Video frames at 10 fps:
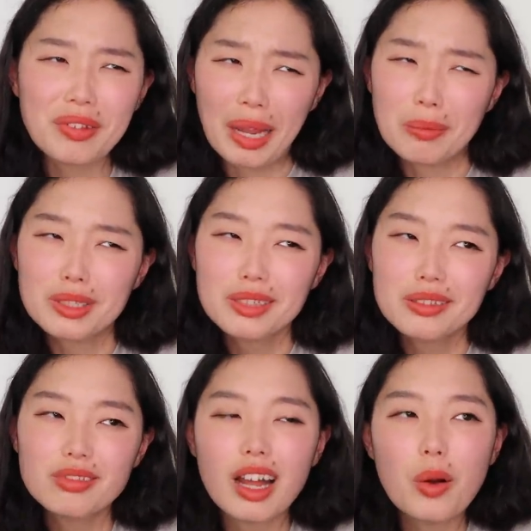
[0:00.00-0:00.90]
kept
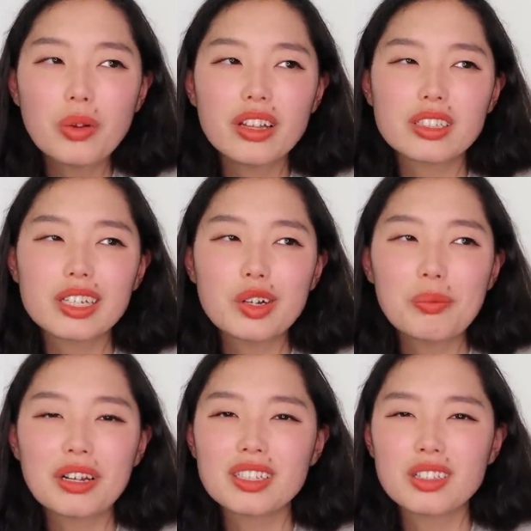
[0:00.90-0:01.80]
it not really a
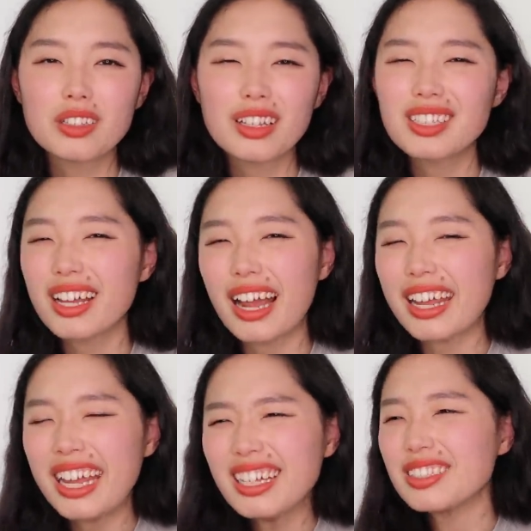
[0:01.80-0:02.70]
secret, but it's, it's like I
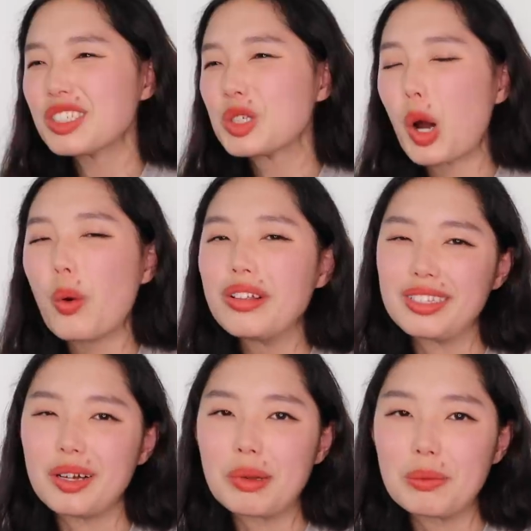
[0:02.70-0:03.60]
can't just go and
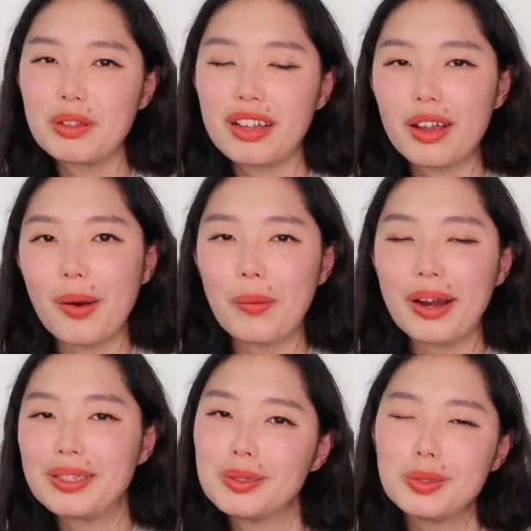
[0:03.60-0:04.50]
tell people like, oh,
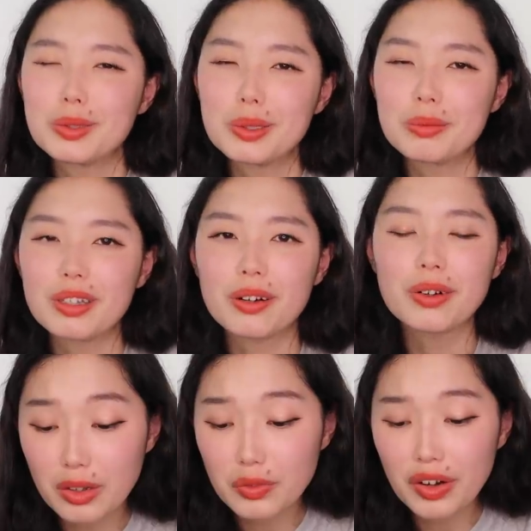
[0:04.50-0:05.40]
I do YouTube, you know?
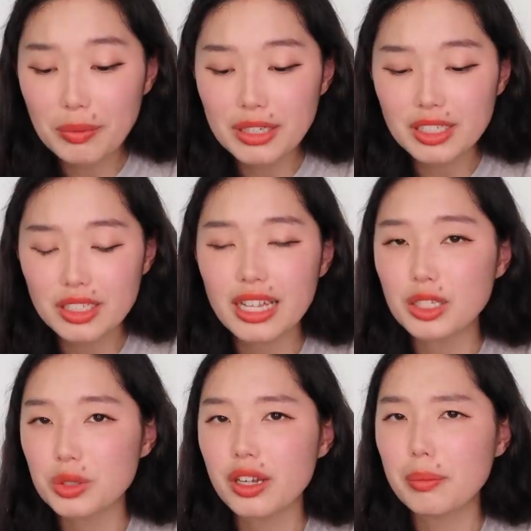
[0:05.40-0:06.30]
I was very much just
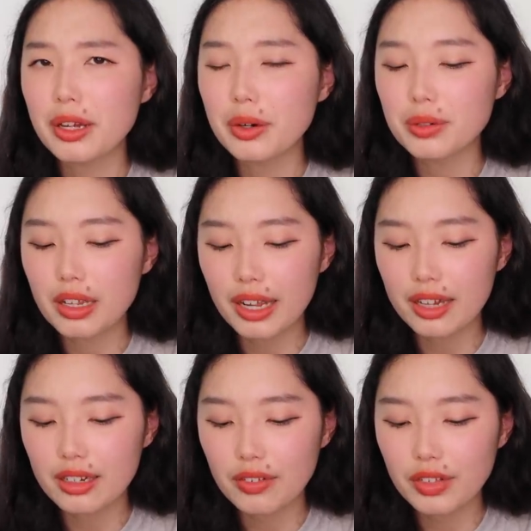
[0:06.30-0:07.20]
naturally on my own,
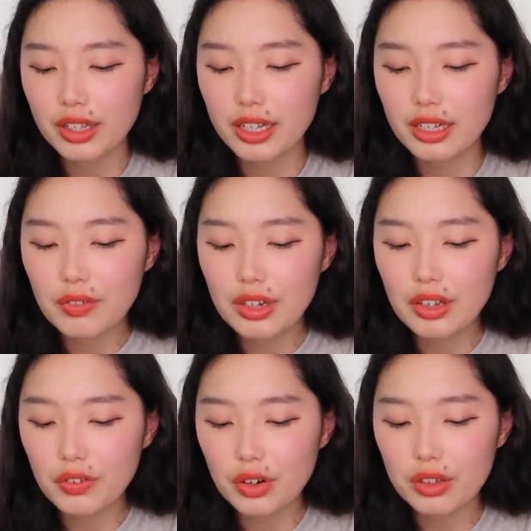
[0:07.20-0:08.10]
and I feel like even
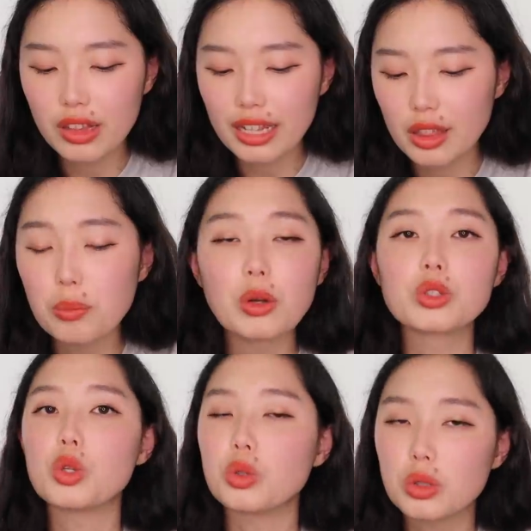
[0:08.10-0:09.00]
if you're like the
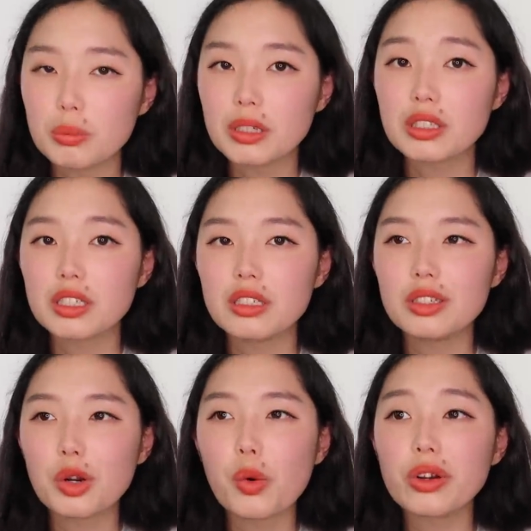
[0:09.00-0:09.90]
most social person,
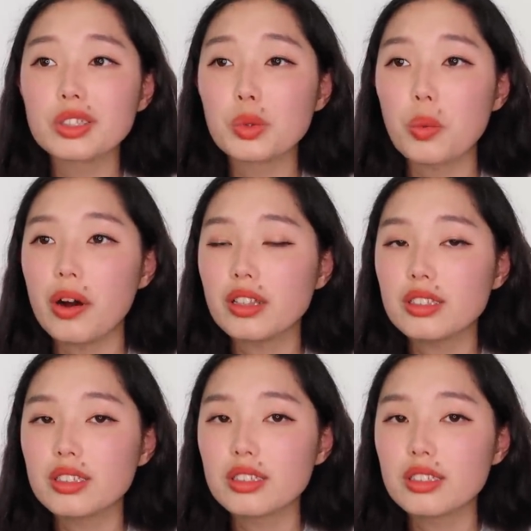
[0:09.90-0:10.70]
you're going to want